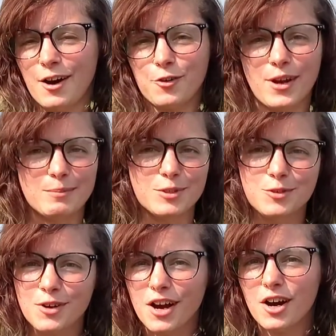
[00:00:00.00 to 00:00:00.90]
how grapes
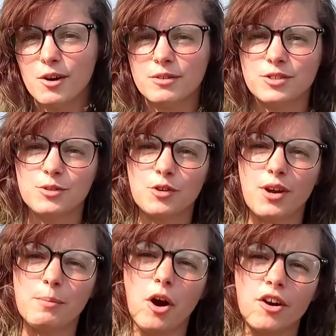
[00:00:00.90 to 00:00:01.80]
grow and do a
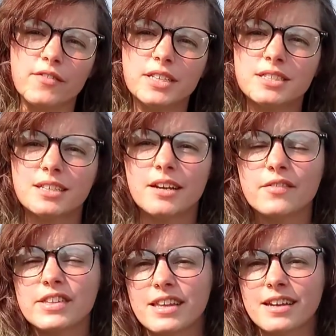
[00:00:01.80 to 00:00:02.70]
grape harvest and
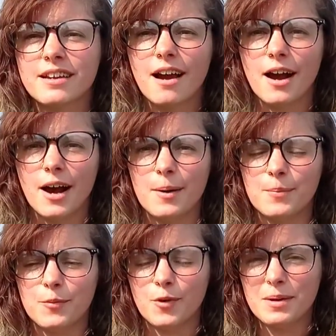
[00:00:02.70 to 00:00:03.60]
everything.
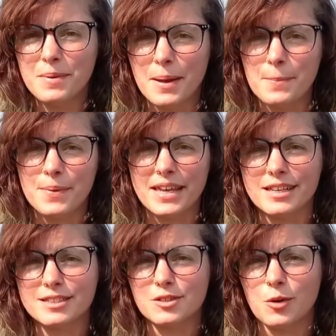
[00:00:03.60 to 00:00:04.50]
Um, one of my
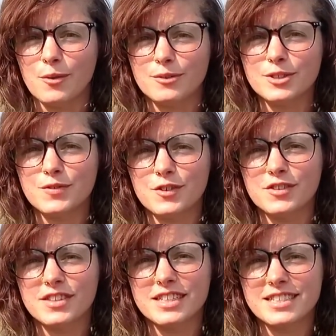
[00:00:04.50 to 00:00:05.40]
biggest goals
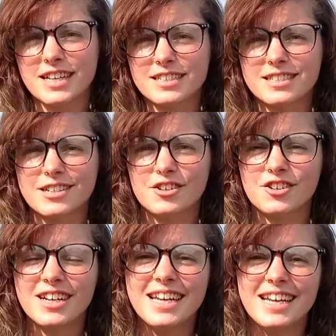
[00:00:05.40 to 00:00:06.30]
for this next
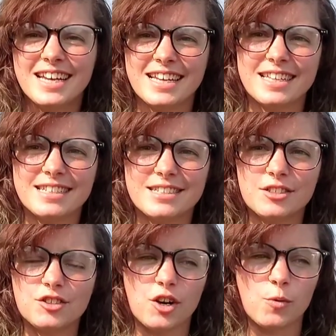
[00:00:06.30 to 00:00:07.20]
year is
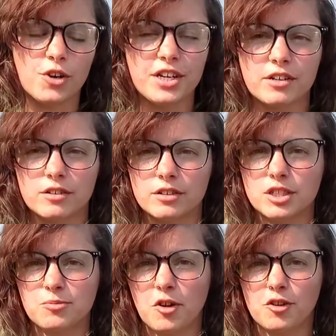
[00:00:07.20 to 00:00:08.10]
to start working
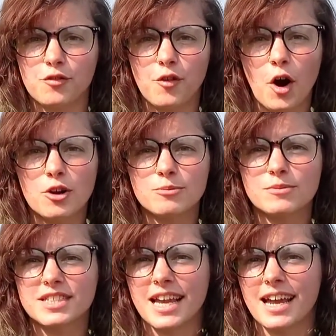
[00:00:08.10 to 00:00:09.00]
on smaller
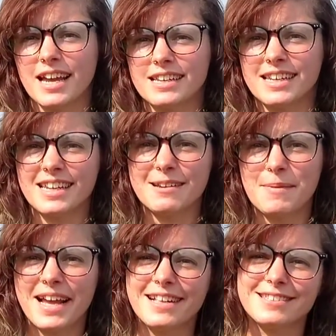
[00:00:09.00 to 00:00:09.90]
farms and getting
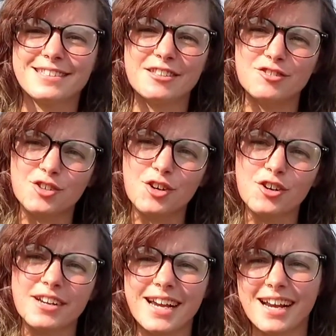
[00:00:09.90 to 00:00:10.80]
my hands in the
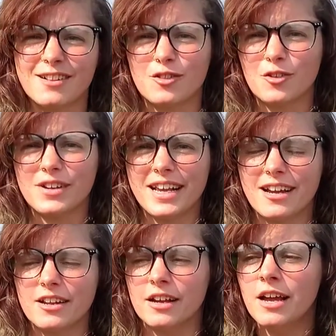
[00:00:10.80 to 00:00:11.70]
dirt and kind of learning
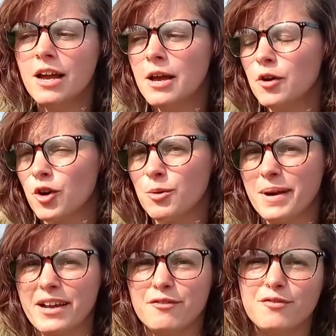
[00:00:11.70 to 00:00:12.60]
how to grow
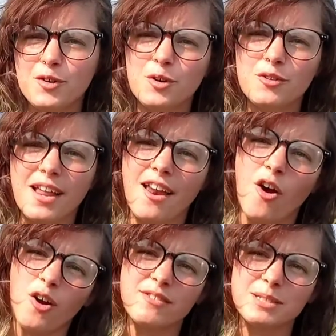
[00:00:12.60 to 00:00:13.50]
my own food and how
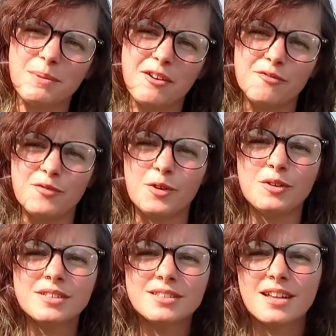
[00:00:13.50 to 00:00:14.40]
to harvest my own
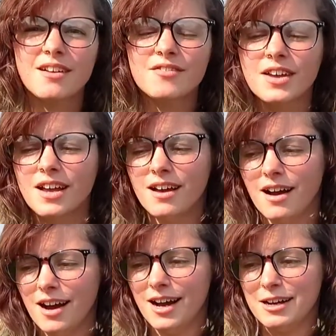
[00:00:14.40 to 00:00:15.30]
food and stuff.
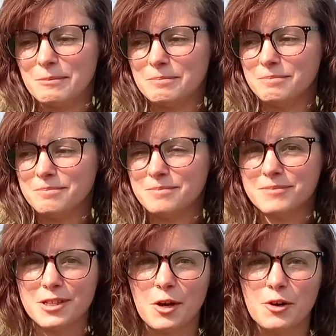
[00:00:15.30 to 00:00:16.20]
Um,
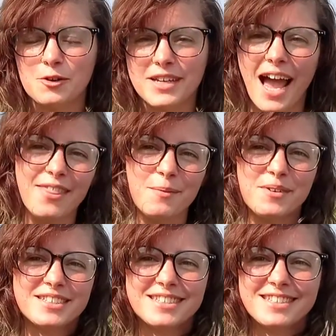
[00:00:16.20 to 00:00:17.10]
so yeah, that
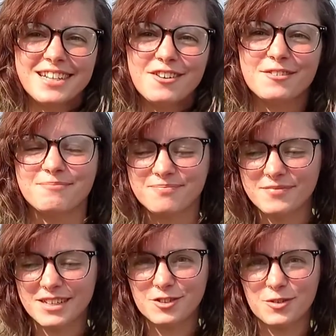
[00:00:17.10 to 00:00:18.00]
brings us here.
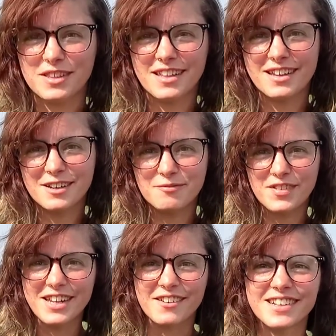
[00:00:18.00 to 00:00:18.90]
Enjoy the
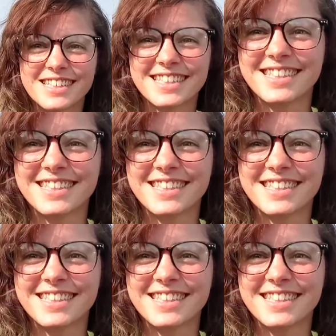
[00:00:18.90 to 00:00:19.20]
video.